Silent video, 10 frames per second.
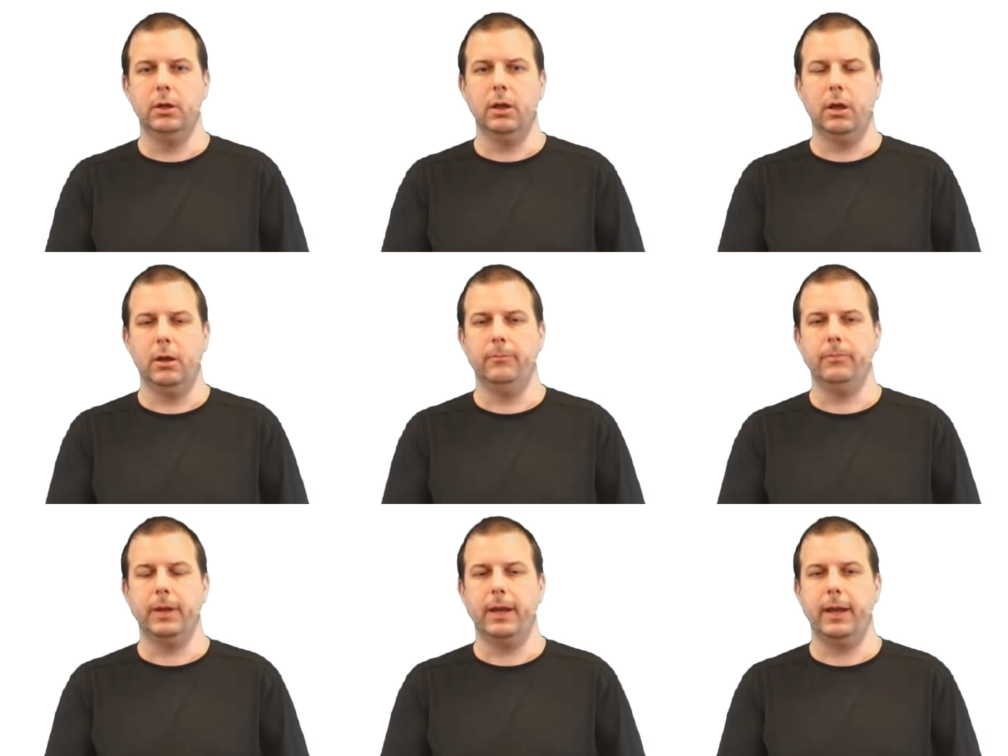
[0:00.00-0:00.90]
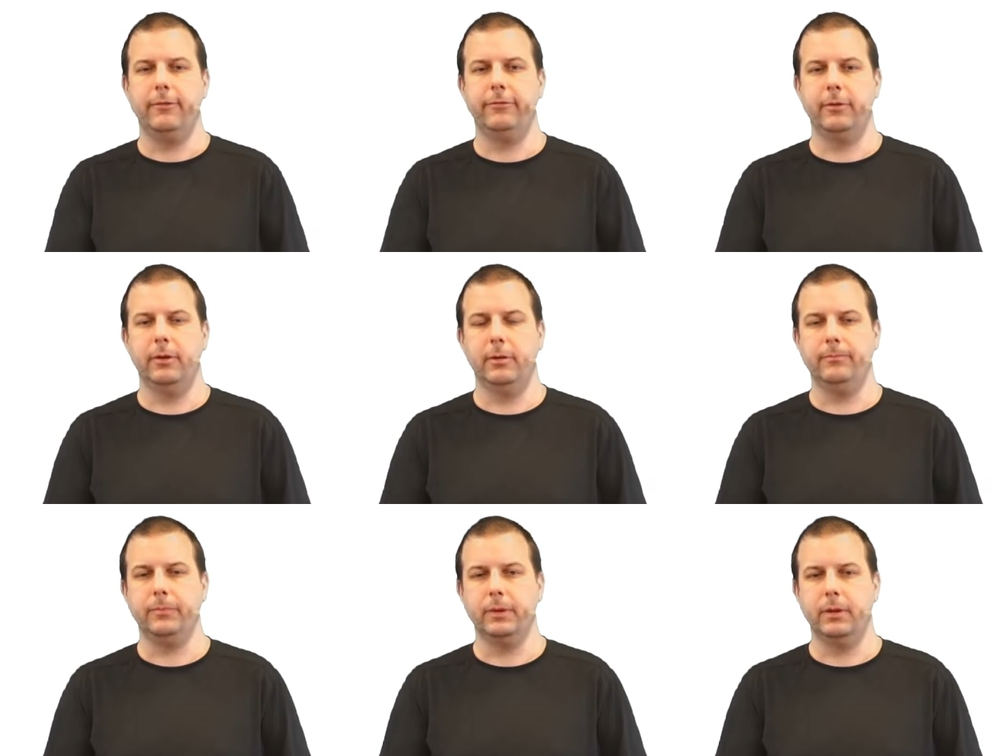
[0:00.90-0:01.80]
have
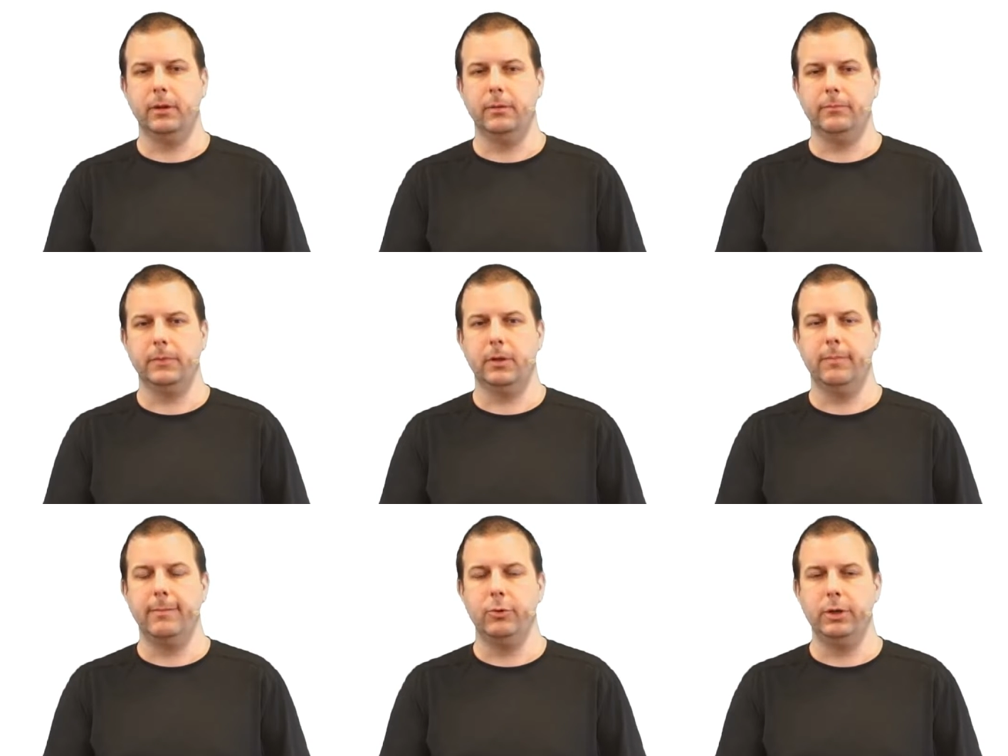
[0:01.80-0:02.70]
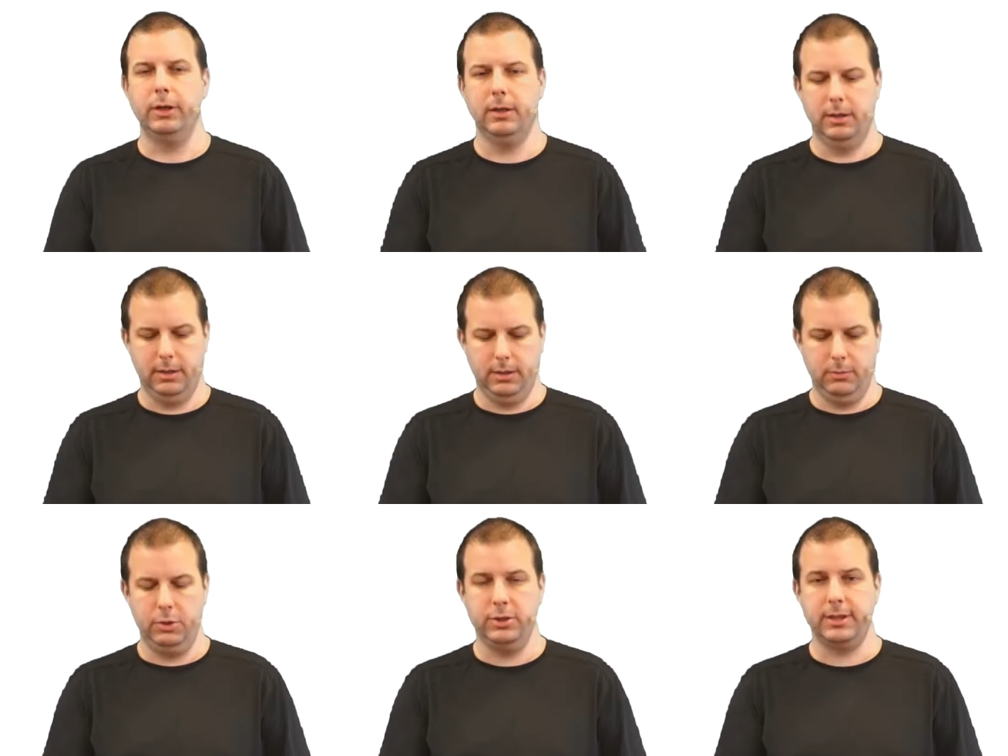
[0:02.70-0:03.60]
a memory
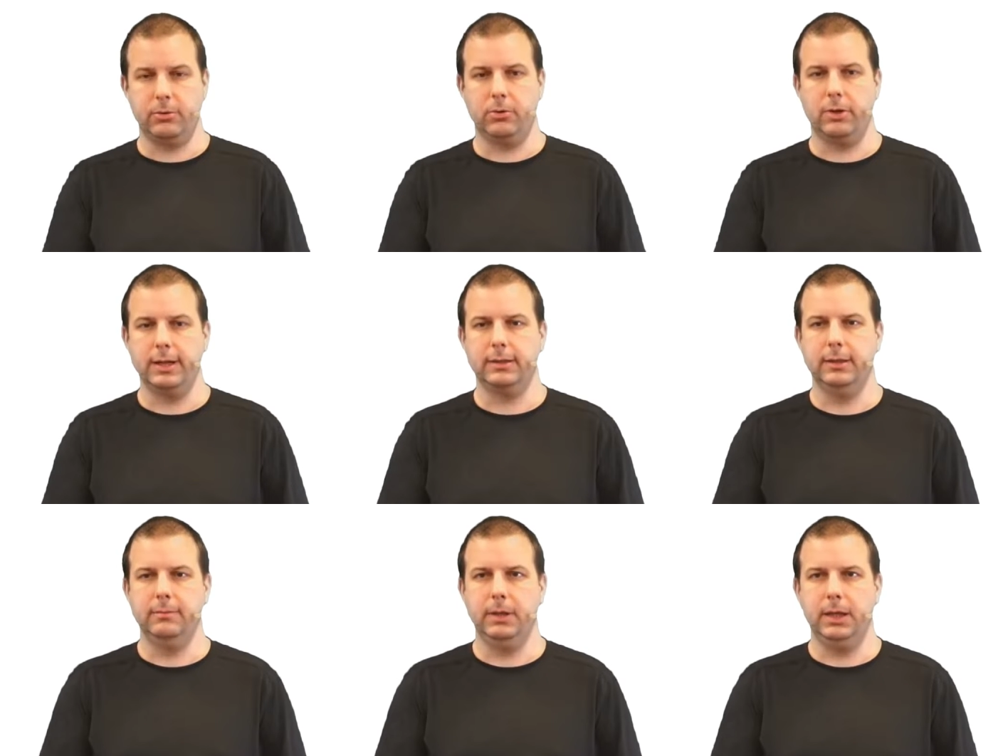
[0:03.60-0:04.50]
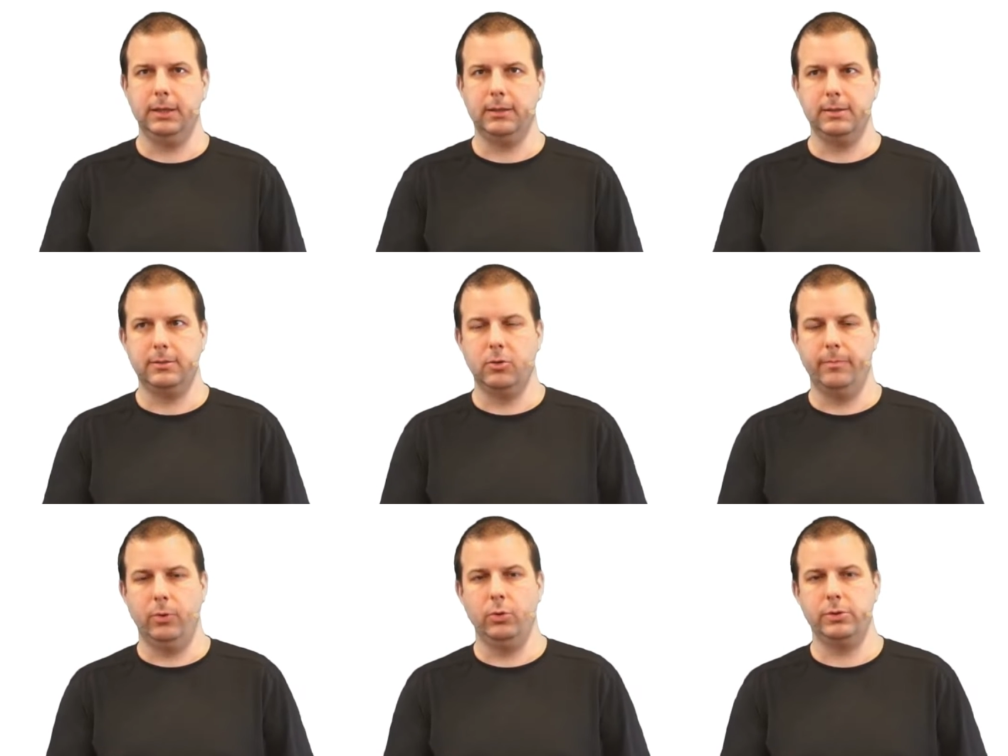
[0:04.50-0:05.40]
which is error corrected, meaning that it's
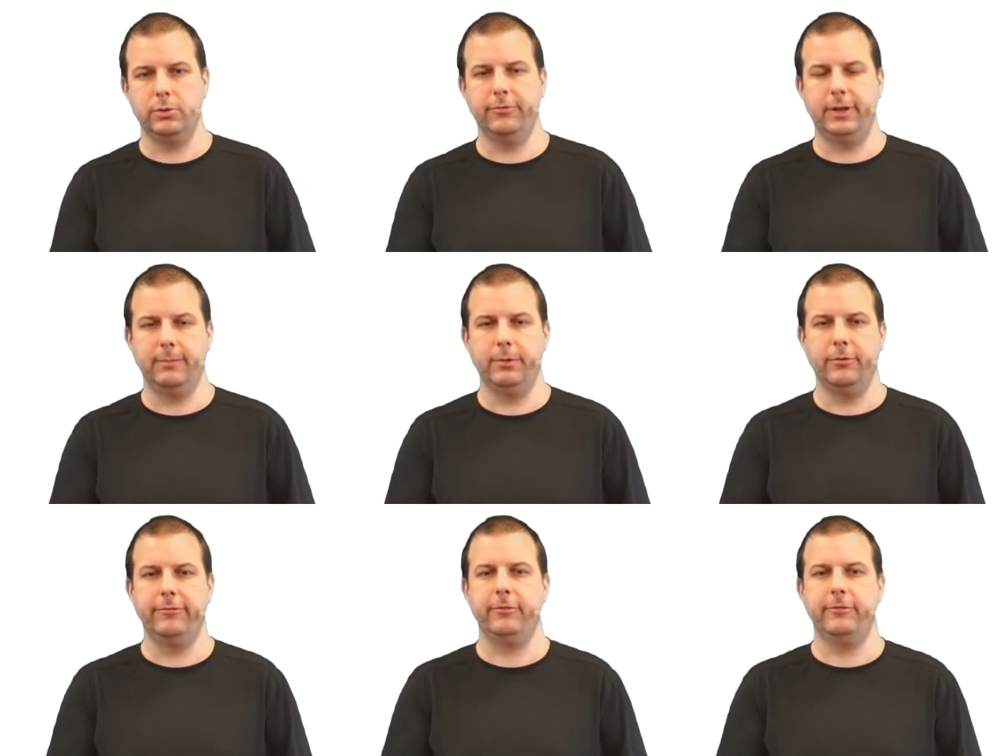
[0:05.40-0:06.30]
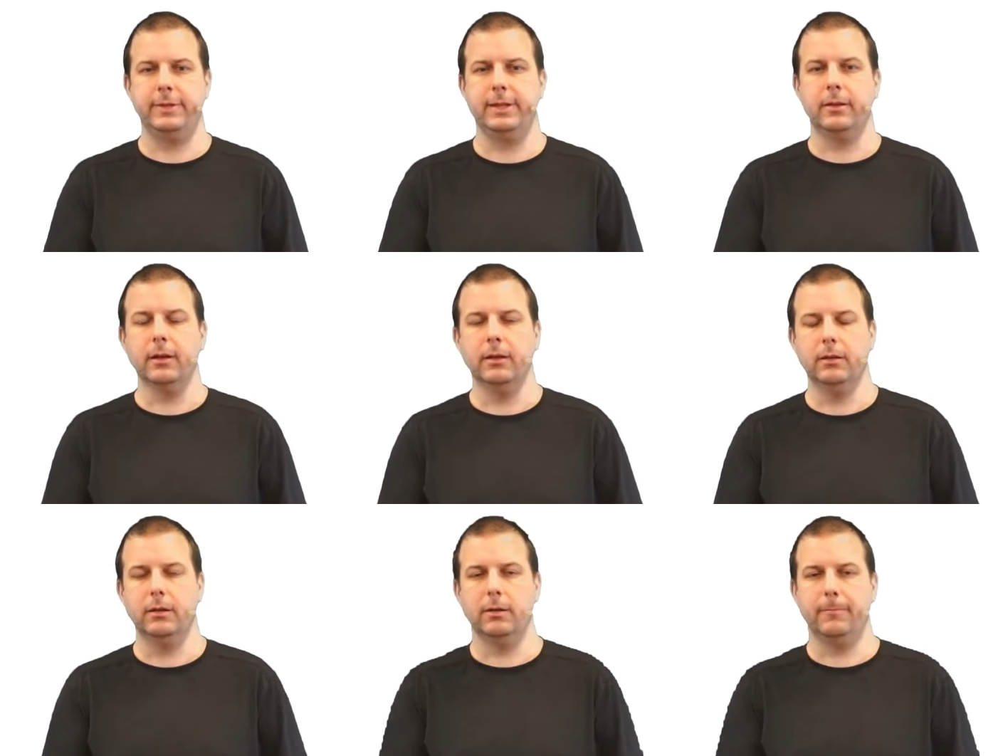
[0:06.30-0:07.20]
composed of a number of physical
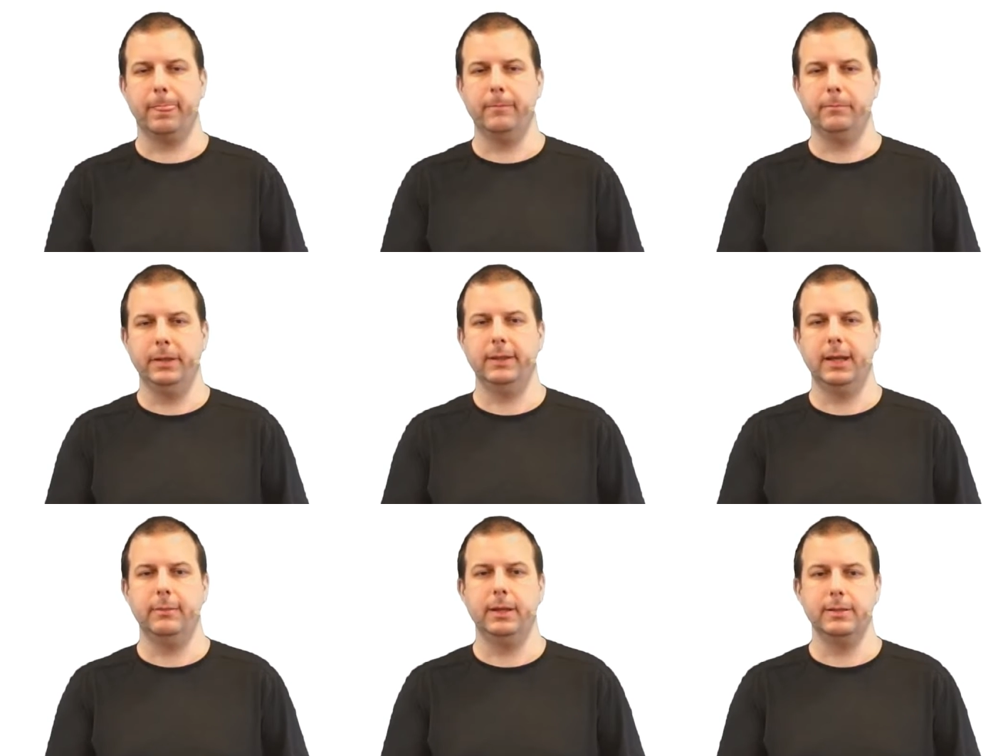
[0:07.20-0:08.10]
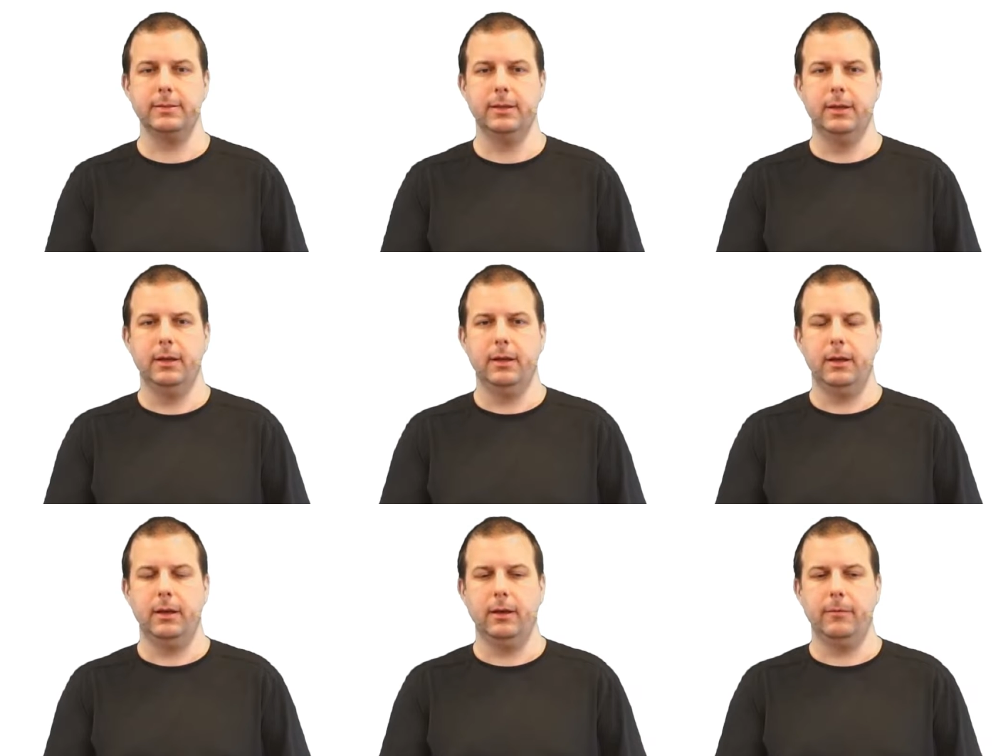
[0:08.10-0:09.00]
bit elements,
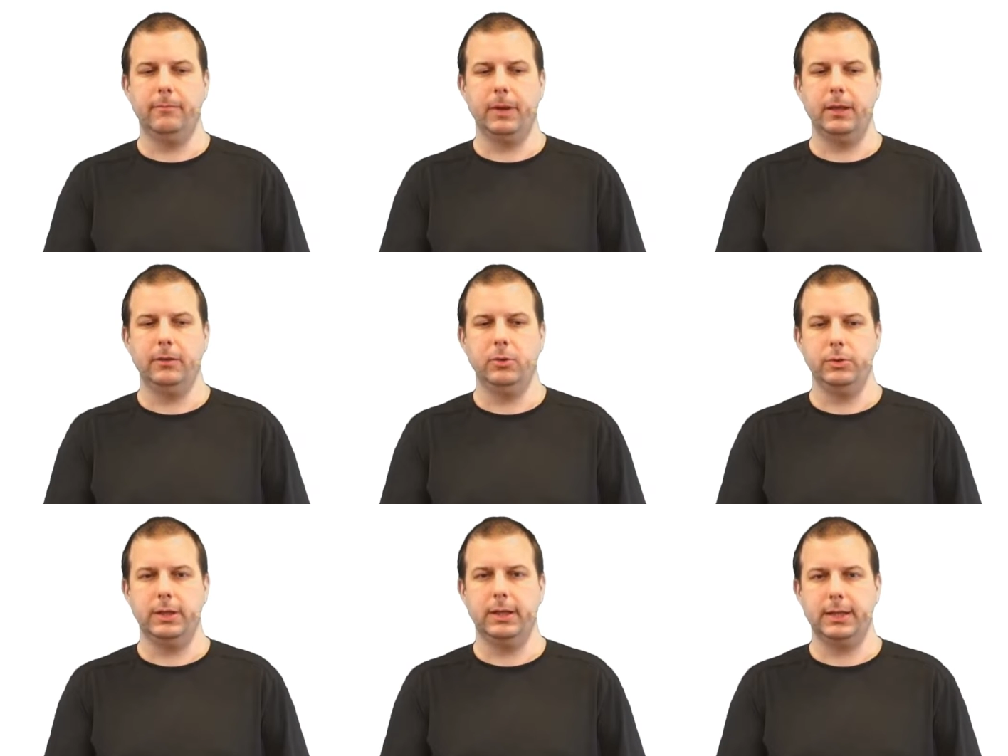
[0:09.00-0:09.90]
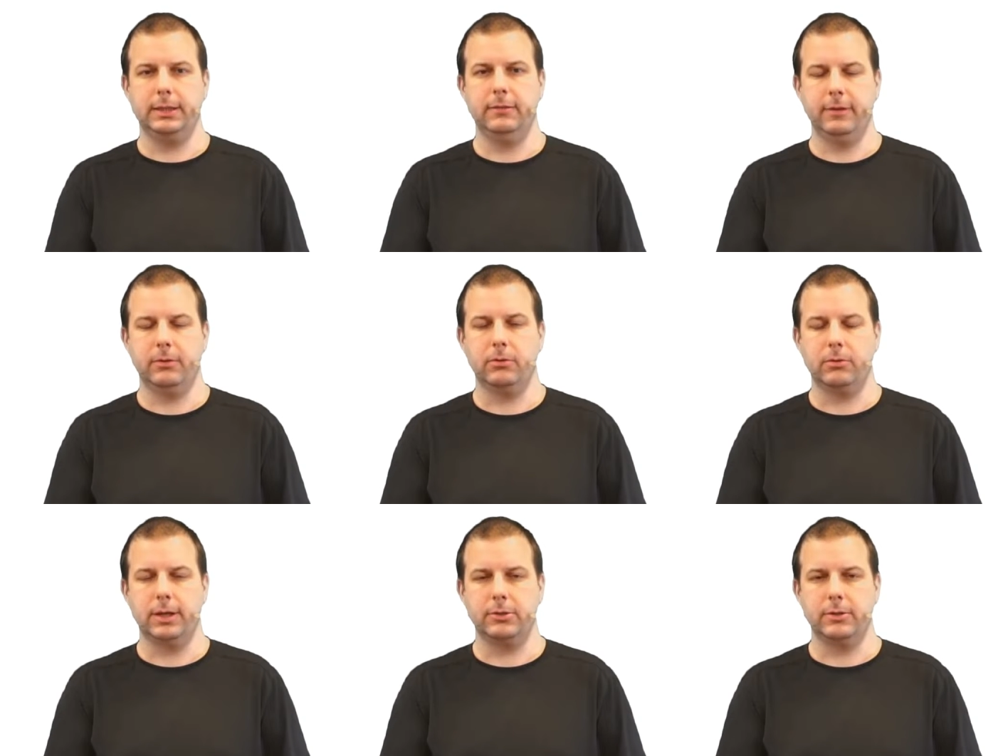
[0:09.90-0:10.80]
and using an active error
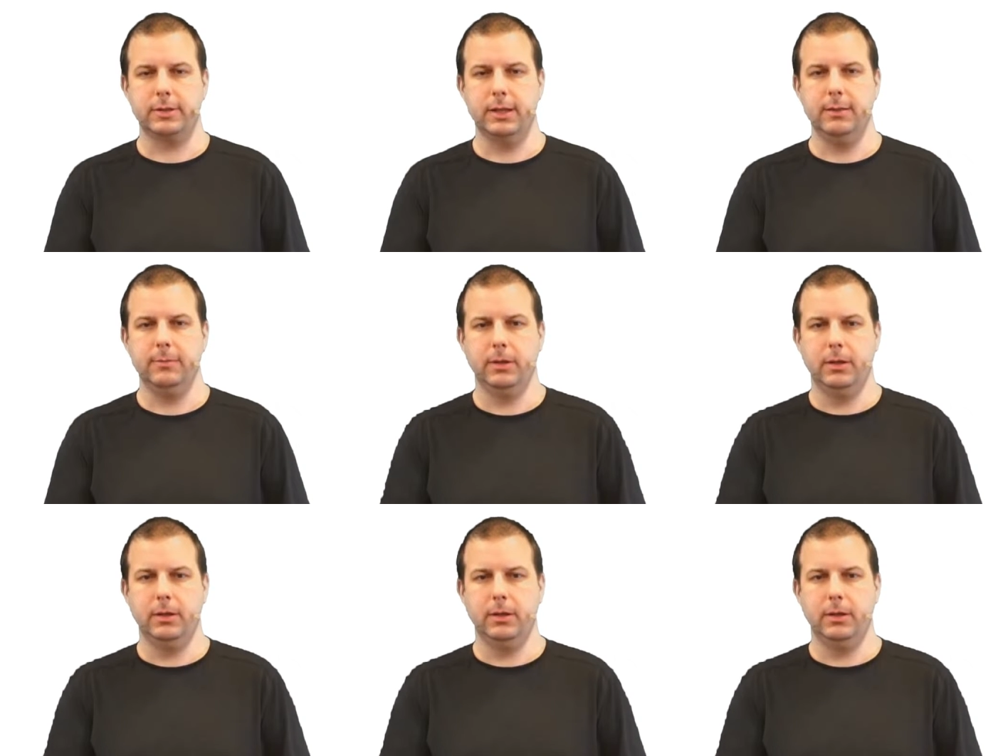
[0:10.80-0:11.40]
correction scheme,